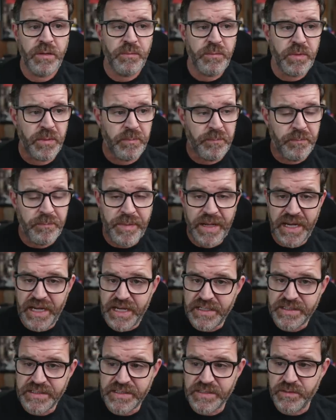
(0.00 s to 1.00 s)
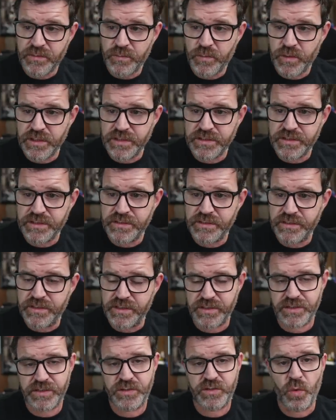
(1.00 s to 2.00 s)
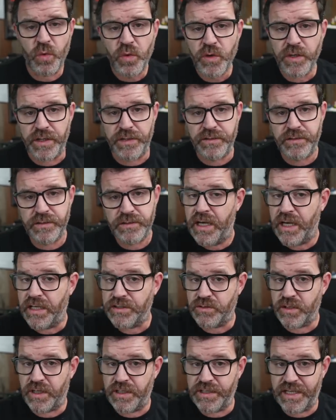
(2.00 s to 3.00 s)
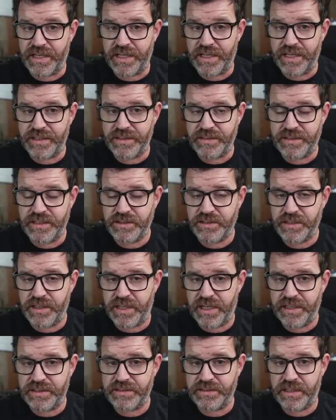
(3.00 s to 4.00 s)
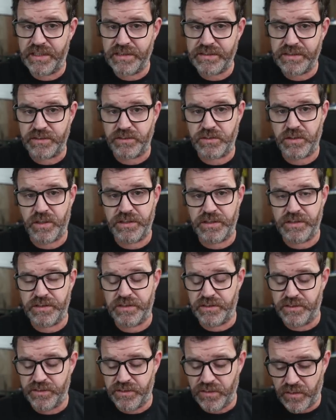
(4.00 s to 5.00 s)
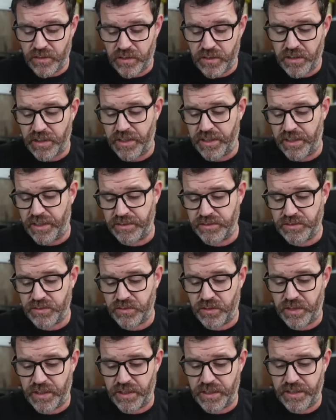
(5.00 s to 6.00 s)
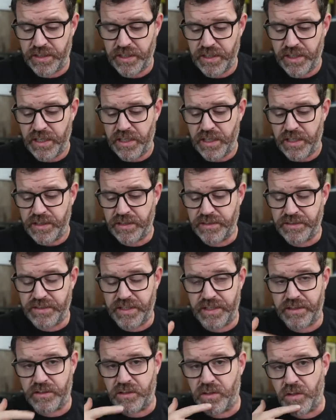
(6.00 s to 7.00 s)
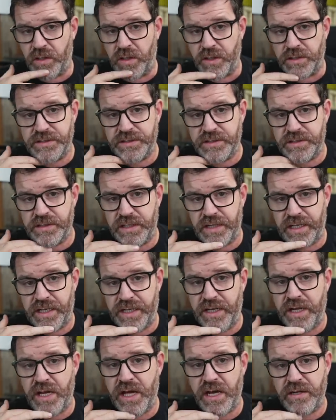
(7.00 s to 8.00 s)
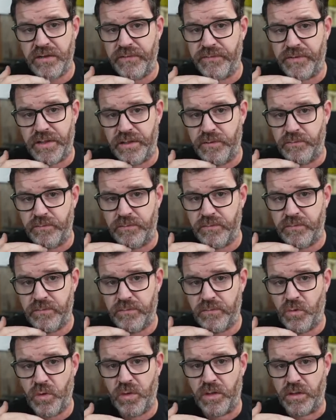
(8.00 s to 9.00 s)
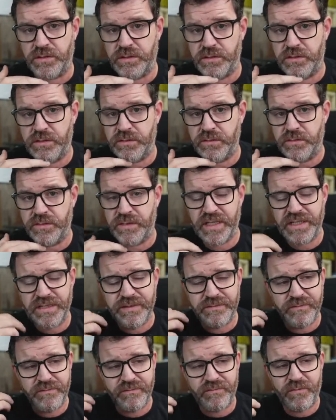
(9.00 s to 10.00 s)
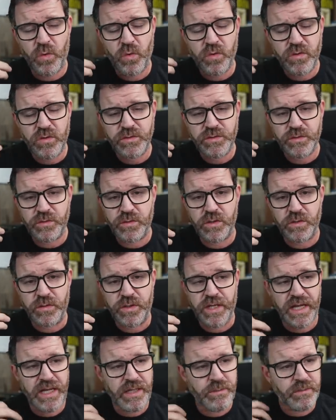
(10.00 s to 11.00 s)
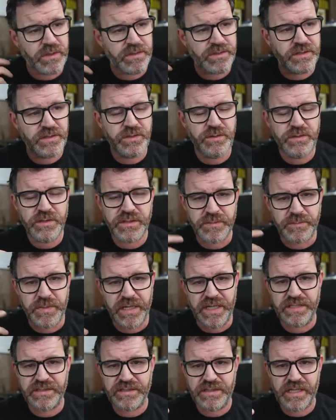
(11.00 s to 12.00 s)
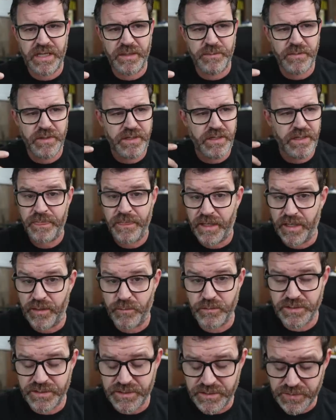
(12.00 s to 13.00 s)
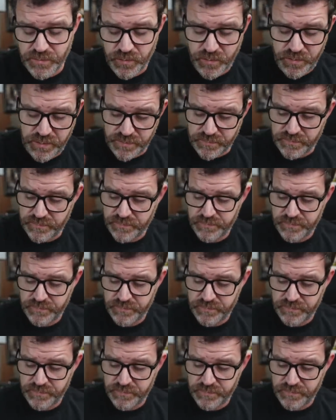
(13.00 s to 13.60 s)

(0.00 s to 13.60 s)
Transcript: but bass was distorted. I tried the Edition XS, I tried the Sindara, and I tried the Dan Clarks, and none of them worked. The vocals were okay, but as soon as bass came in, it was distorted.